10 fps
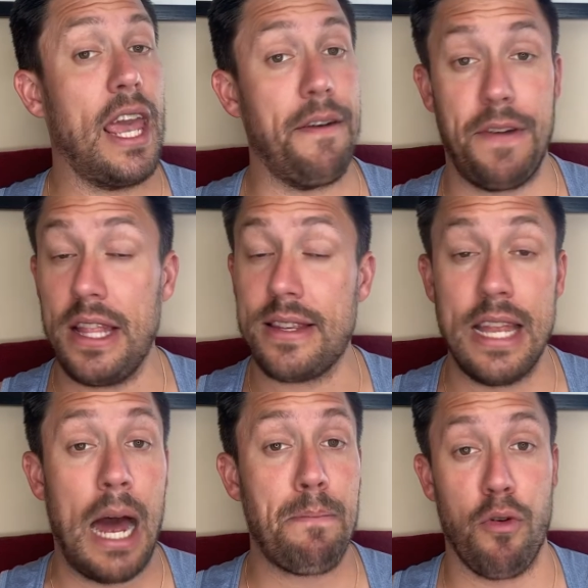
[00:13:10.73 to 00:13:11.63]
If it's
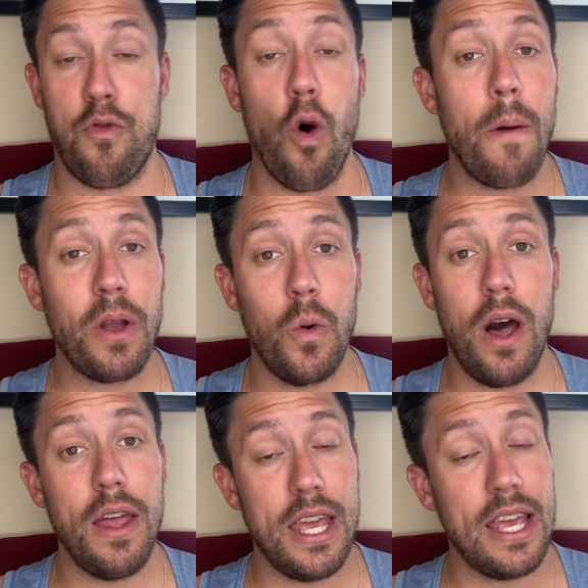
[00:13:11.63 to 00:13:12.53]
not performing
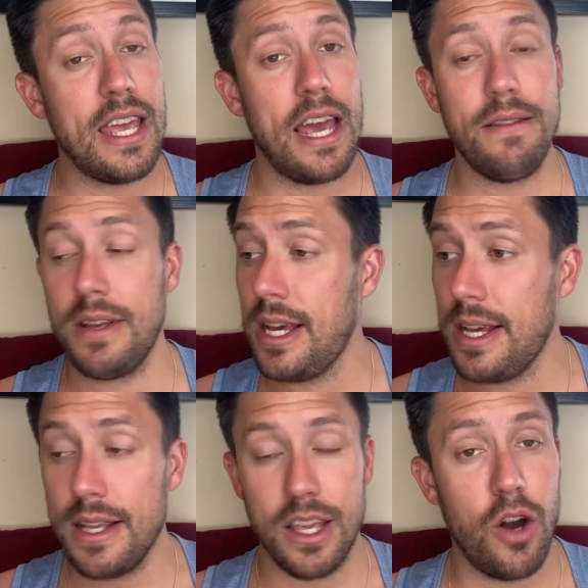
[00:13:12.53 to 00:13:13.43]
well, he can get
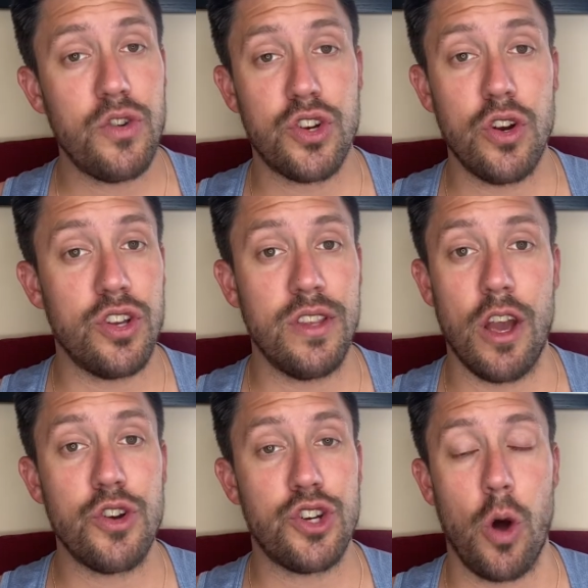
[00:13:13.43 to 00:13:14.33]

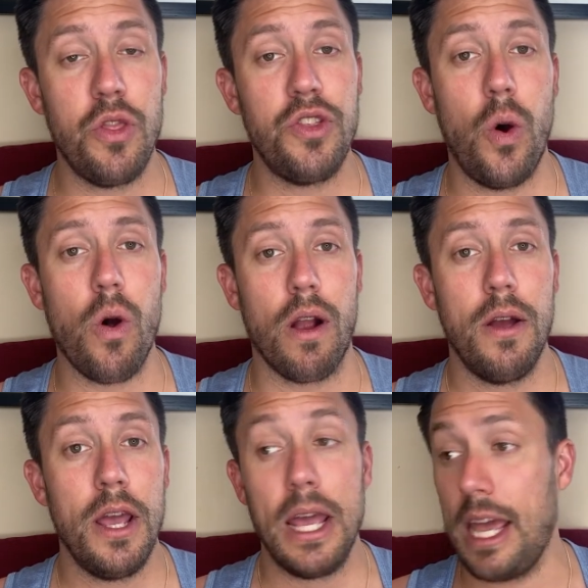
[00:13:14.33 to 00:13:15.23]
shown the door.
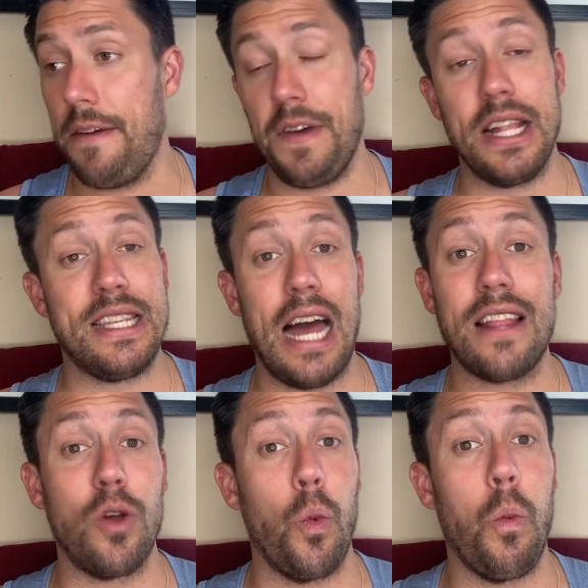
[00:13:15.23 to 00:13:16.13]
If it's
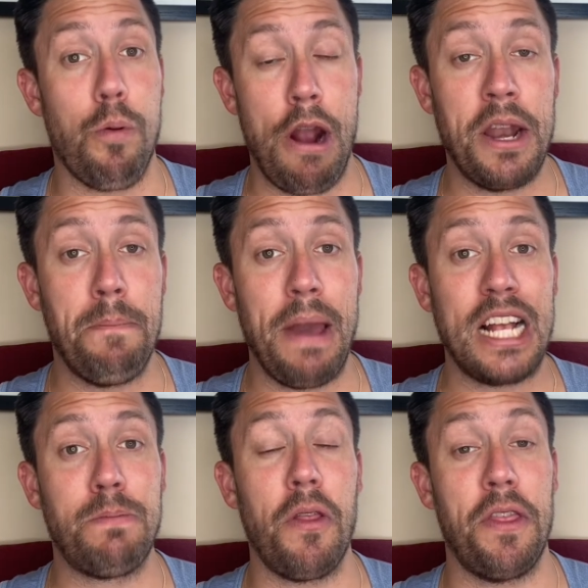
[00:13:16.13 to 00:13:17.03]
not the brand of
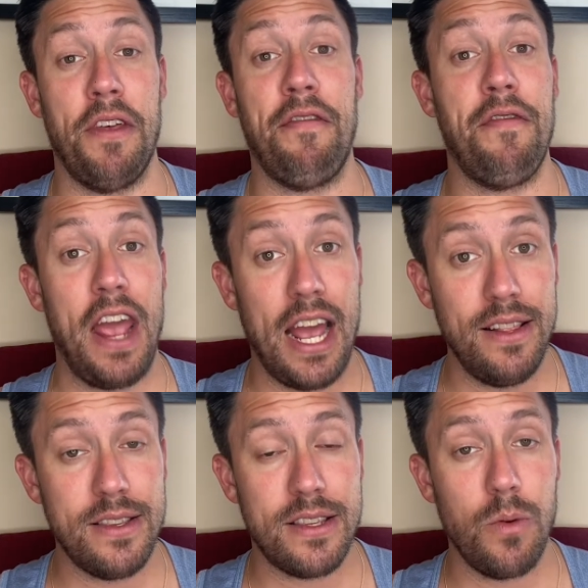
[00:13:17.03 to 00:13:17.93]
baseball that the
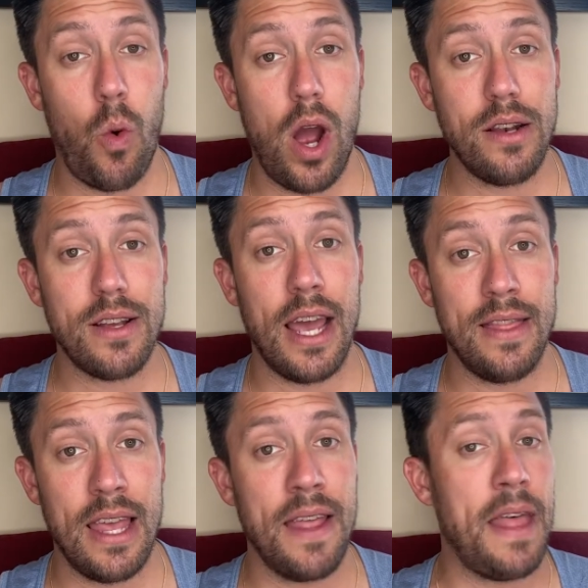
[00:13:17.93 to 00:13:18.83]
fans want
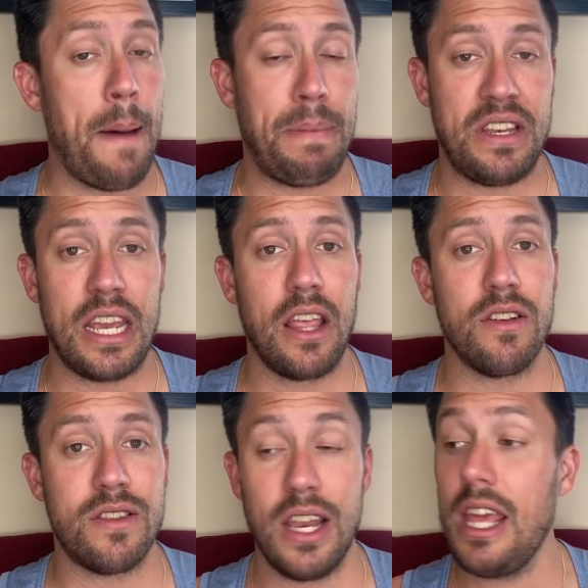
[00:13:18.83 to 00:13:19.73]
and in that
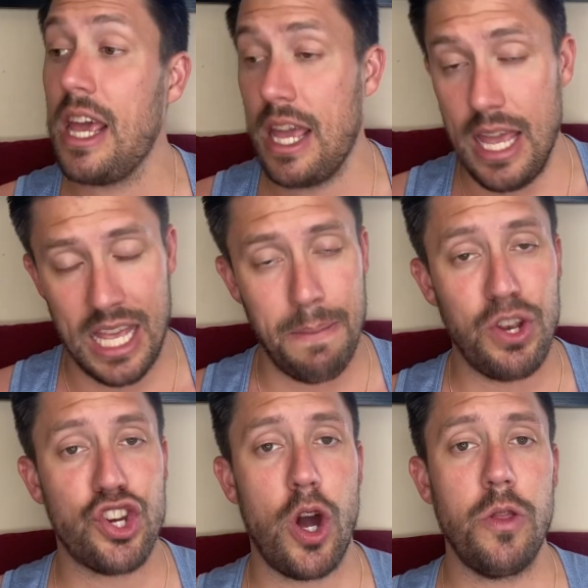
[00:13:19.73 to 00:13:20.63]
particular city, he can
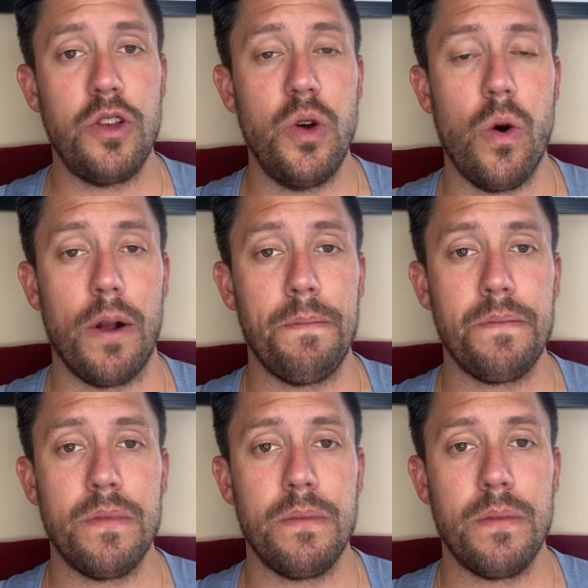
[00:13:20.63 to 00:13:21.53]
be shown the door.
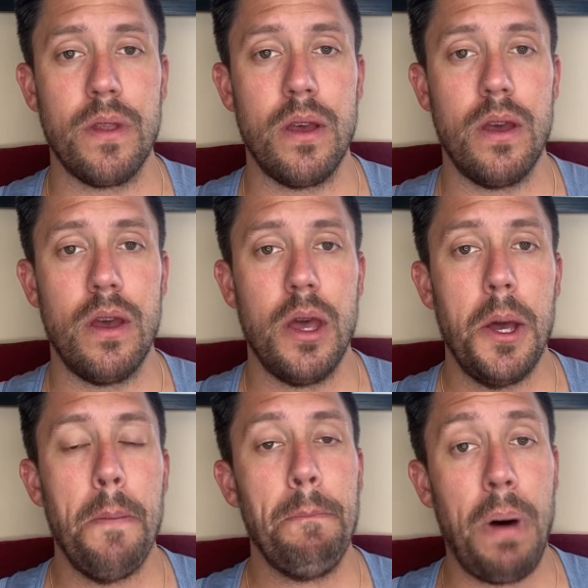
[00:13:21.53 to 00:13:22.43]

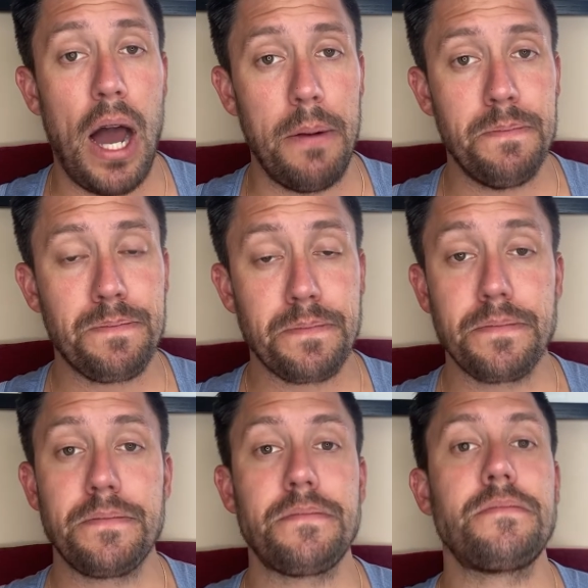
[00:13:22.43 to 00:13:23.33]
But
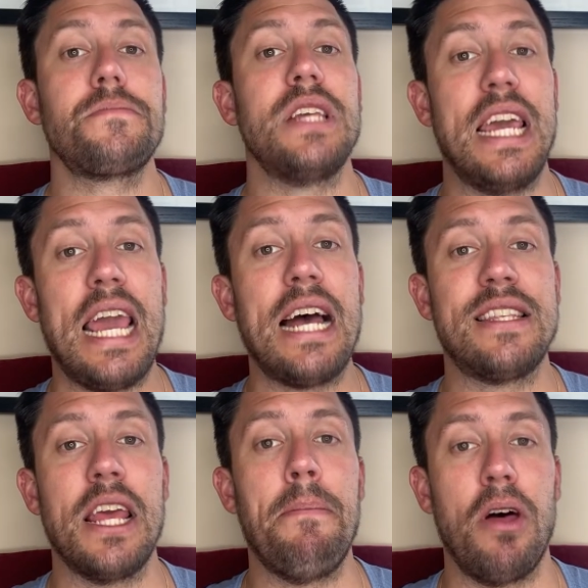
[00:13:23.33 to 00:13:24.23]
he
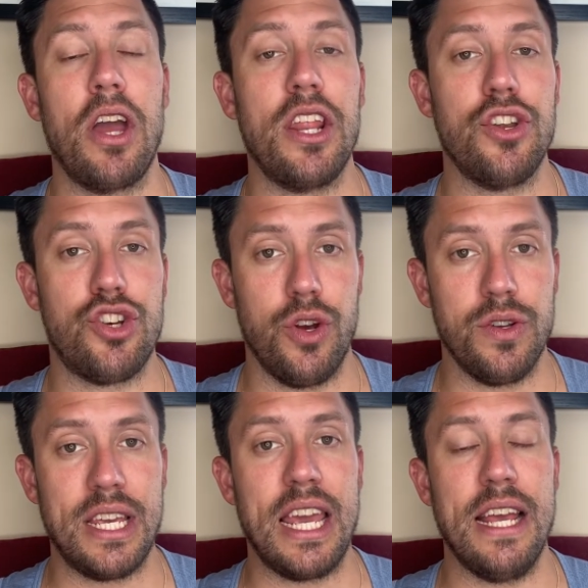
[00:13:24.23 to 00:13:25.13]
has the ability to
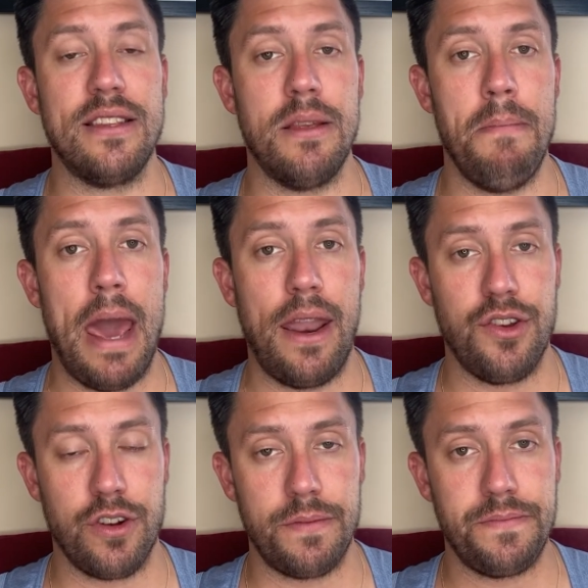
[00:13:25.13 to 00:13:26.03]
choose. He is the
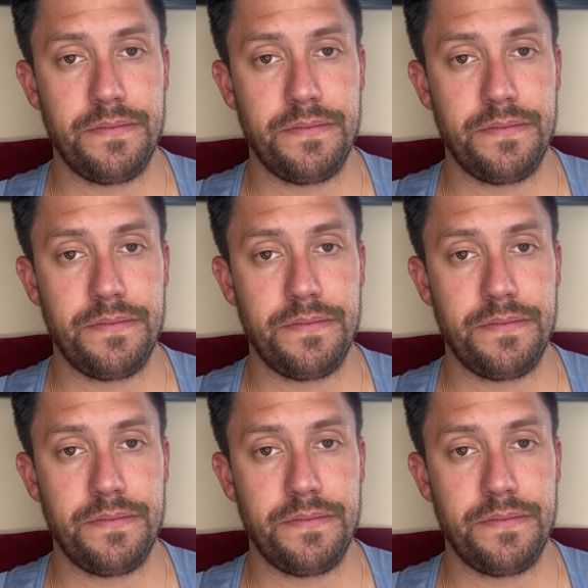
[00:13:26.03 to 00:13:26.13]
manager.